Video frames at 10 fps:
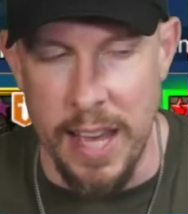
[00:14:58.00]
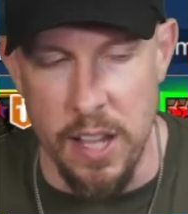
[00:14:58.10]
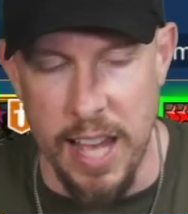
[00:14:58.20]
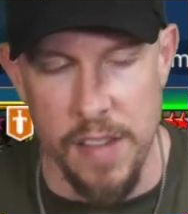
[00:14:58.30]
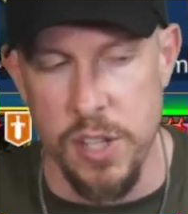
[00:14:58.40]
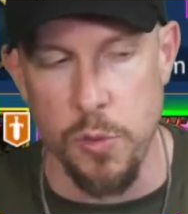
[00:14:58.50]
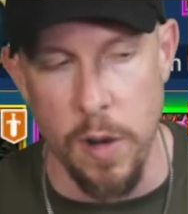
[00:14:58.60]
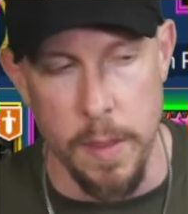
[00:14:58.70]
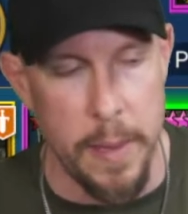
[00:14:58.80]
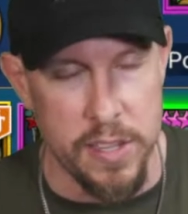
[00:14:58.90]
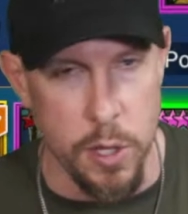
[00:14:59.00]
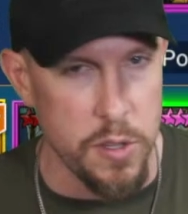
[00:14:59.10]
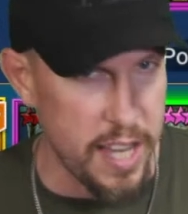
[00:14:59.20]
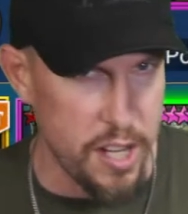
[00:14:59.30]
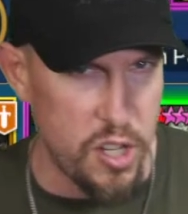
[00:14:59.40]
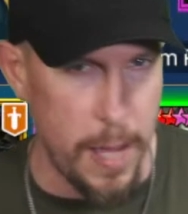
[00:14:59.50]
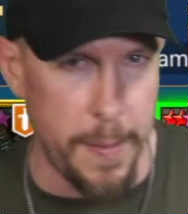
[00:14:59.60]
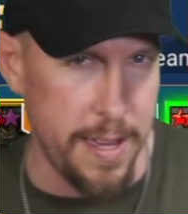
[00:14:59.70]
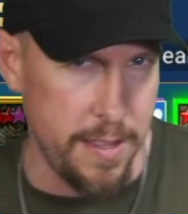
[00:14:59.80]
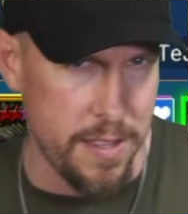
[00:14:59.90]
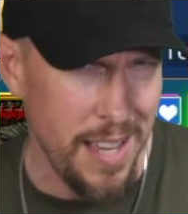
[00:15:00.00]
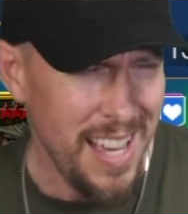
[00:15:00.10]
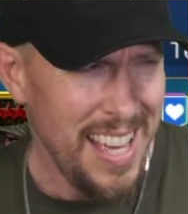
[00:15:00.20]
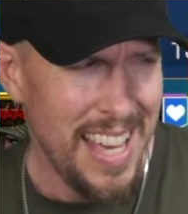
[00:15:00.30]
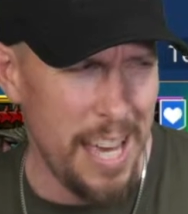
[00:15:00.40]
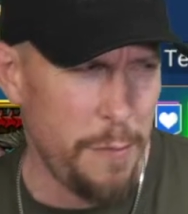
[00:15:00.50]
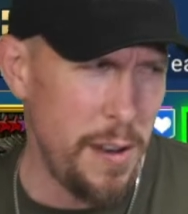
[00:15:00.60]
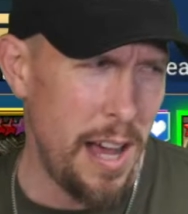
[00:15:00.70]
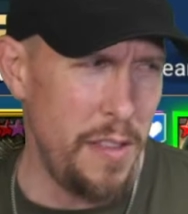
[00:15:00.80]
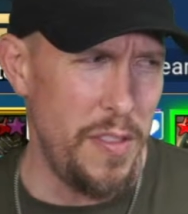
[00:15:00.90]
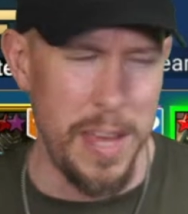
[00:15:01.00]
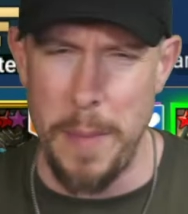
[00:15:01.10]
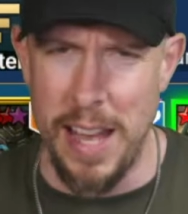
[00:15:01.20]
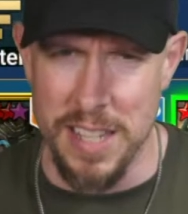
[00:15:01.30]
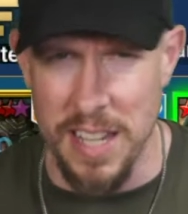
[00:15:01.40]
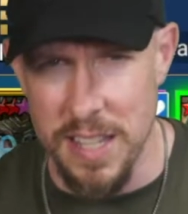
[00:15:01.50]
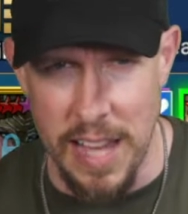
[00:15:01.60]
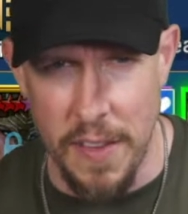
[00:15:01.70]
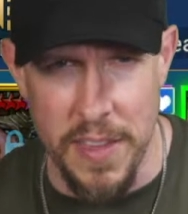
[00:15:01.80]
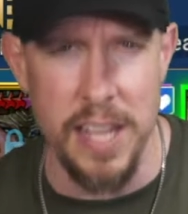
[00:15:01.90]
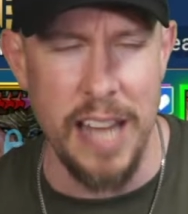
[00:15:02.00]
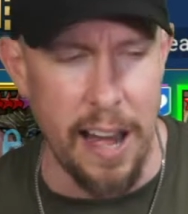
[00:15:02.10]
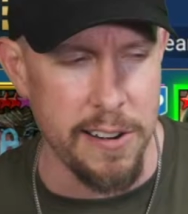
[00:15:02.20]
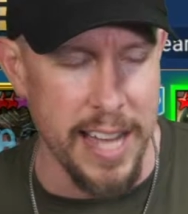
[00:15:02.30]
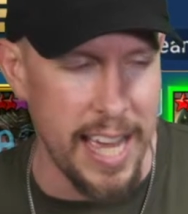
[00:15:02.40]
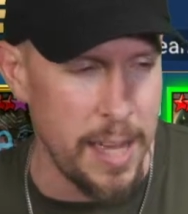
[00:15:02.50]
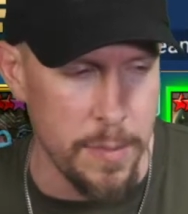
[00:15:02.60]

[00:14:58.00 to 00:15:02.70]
Helicath is just one of the best go-second champions, if not the best inside the entire game.